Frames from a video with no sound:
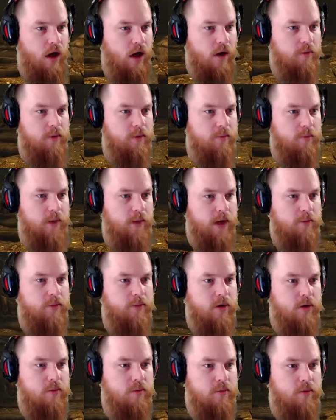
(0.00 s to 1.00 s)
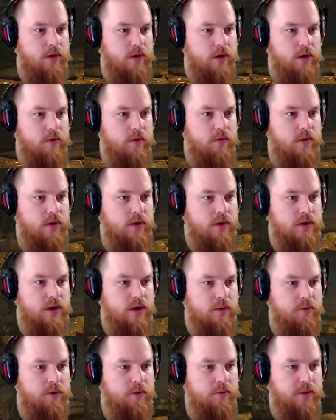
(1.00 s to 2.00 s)
I remember my problem with it was
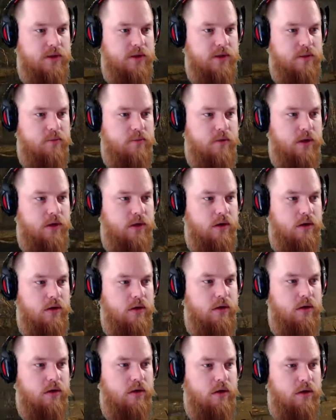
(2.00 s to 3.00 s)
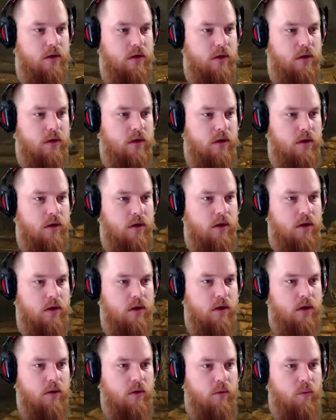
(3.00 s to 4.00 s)
they put me somewhere
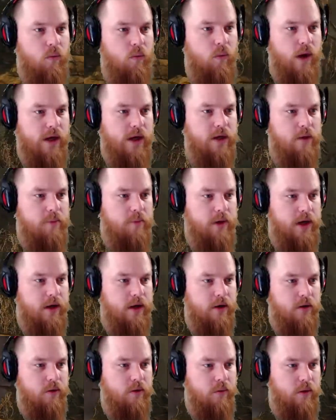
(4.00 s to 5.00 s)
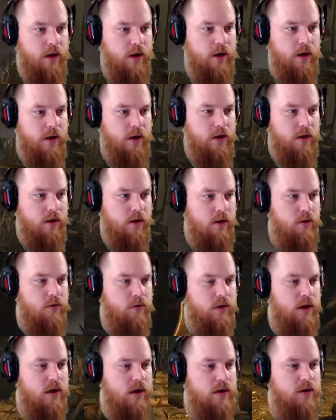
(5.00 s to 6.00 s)
way up and out of the way. Oh,
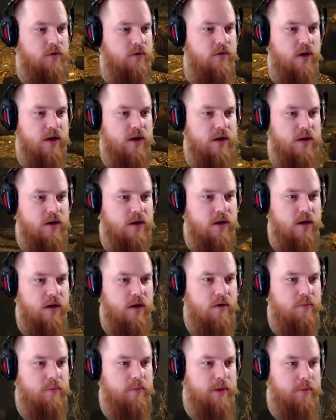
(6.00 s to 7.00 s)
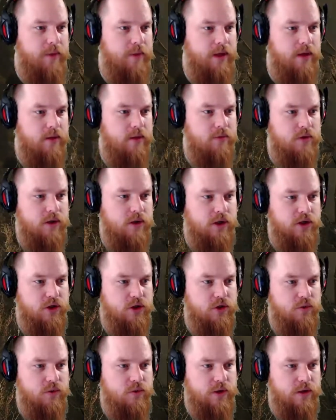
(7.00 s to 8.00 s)
God, Frea, get off me, man. I'm trying to
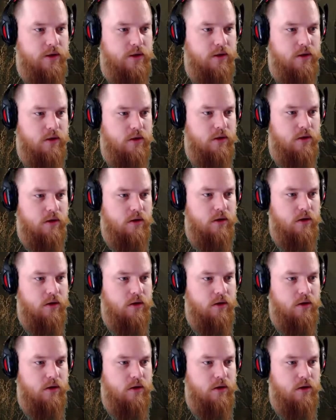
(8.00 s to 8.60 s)
shoot here.